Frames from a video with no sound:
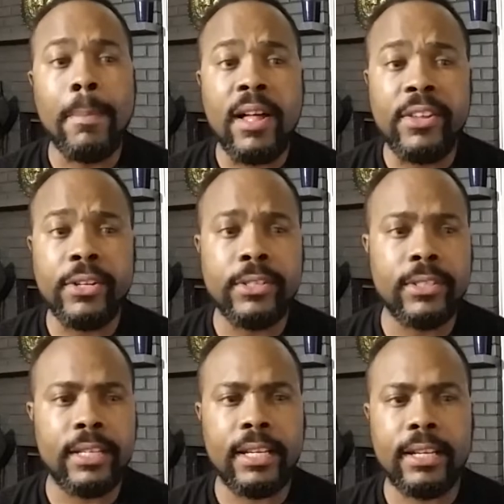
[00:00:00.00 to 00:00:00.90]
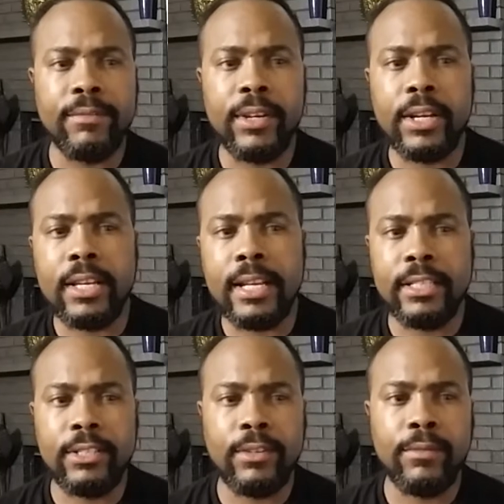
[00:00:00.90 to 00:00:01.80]
Mothers get very
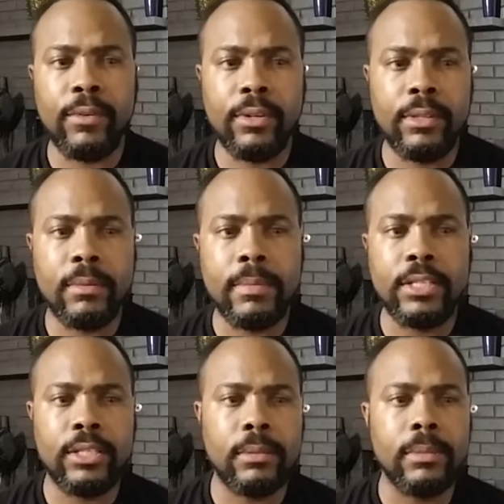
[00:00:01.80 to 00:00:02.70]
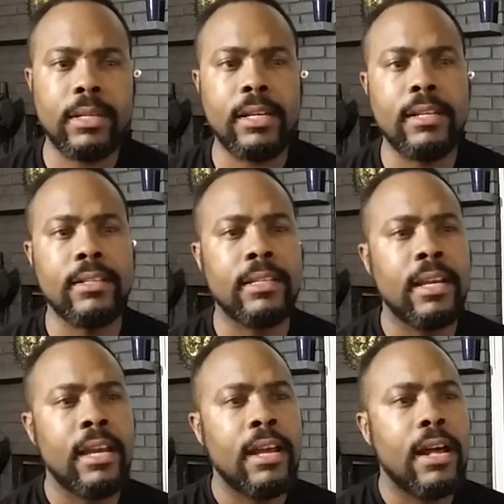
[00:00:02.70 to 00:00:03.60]
connected to the fourth dimension because
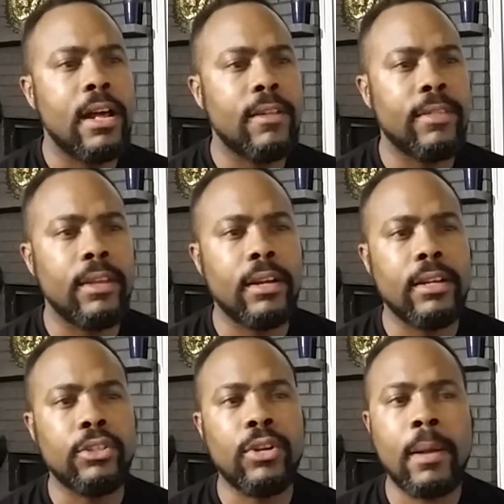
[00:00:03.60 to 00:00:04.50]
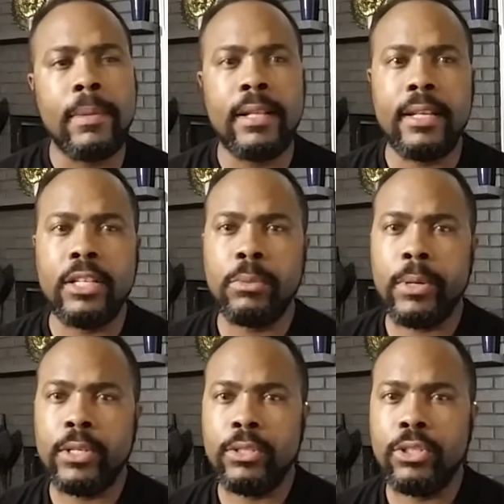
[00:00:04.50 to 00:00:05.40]
of the trauma that they
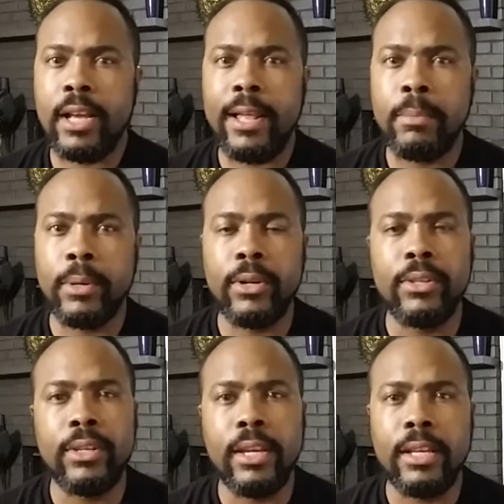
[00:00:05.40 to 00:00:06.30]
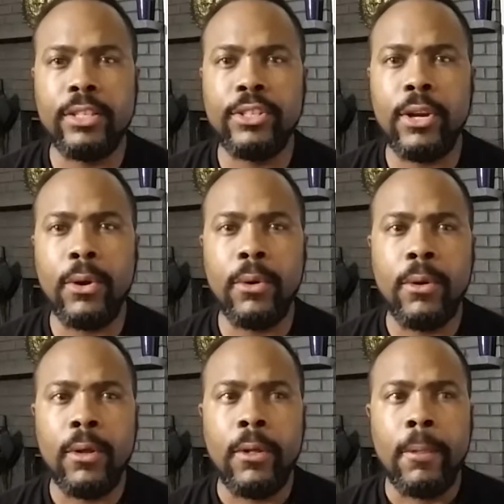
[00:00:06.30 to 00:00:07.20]
experienced through childbirth, and so
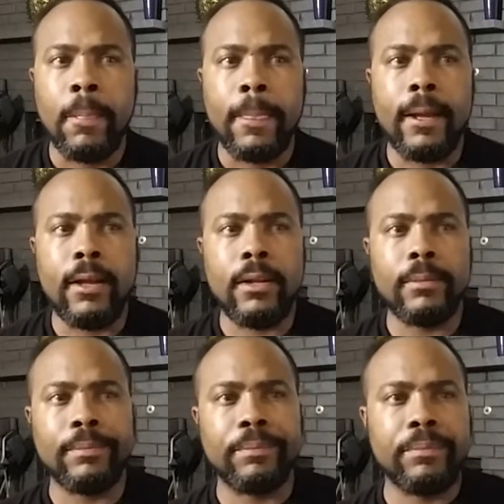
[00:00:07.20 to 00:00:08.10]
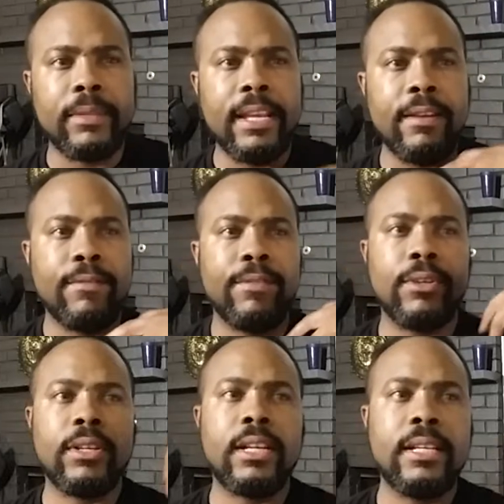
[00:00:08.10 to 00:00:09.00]
they
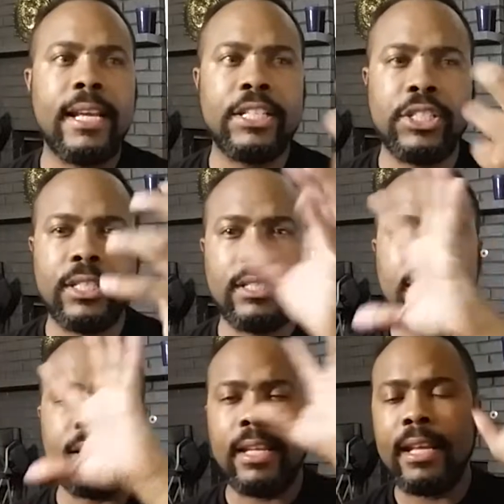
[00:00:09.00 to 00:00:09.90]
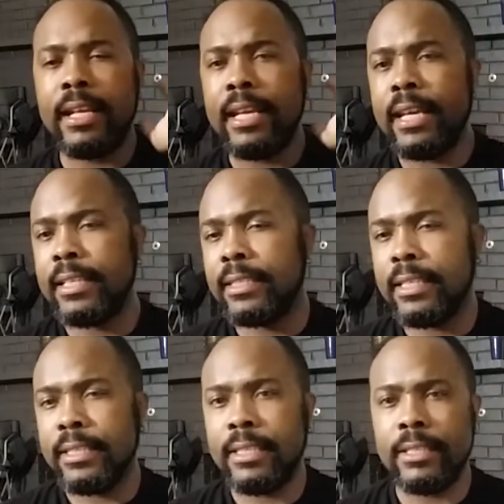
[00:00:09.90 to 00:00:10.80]
feel connections and they get
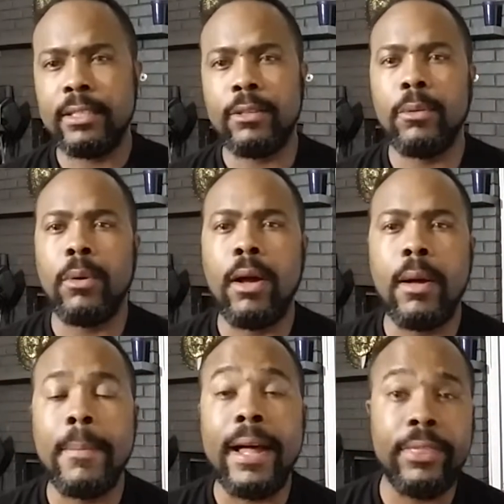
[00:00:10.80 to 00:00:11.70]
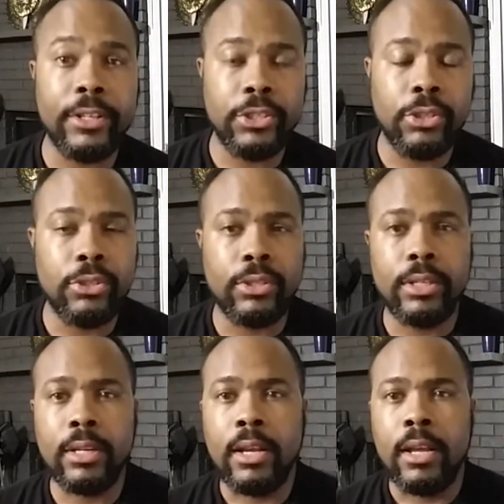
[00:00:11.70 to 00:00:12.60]
senses about their
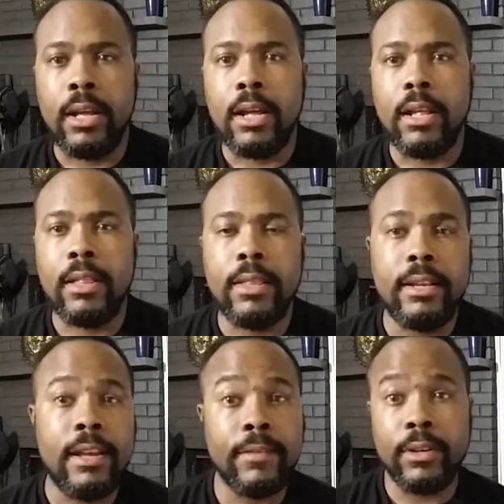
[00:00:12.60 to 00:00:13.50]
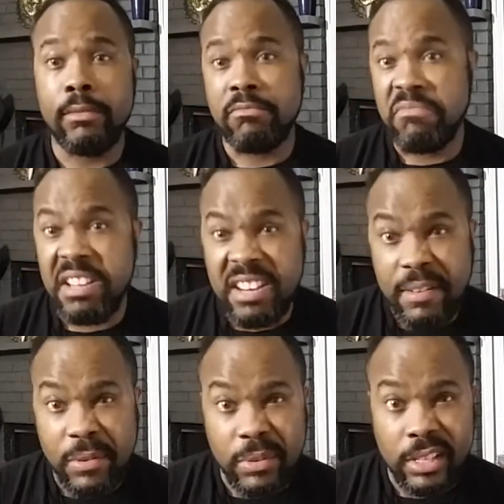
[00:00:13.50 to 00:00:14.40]
children that they
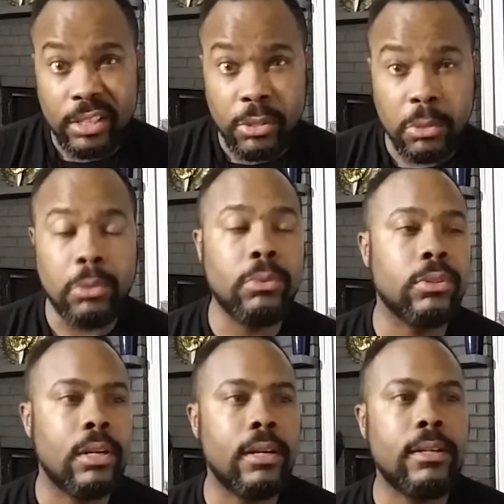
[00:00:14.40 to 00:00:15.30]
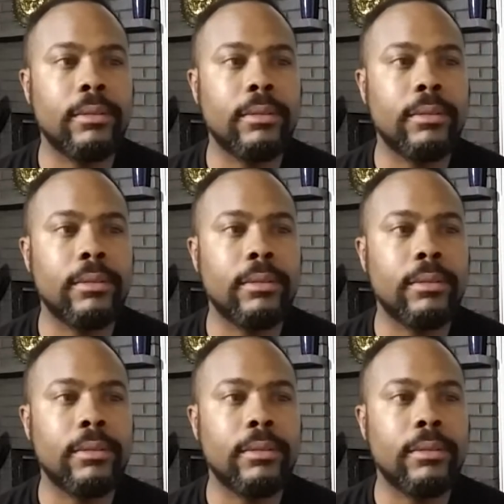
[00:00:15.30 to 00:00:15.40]
never really lose.